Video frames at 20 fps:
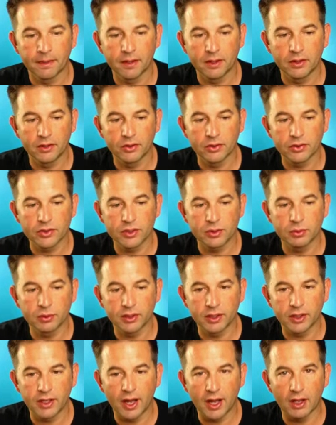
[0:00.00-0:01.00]
And you'll see
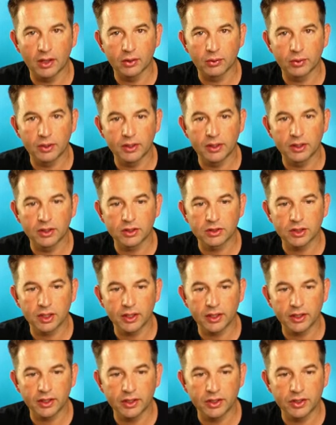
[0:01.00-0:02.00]
what the gallery looks
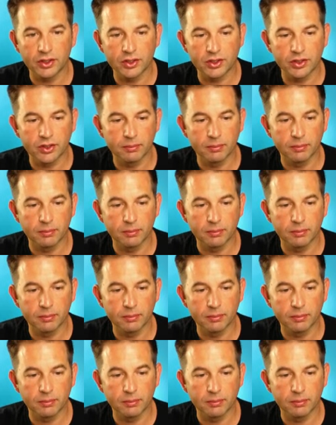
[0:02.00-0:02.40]
like in just a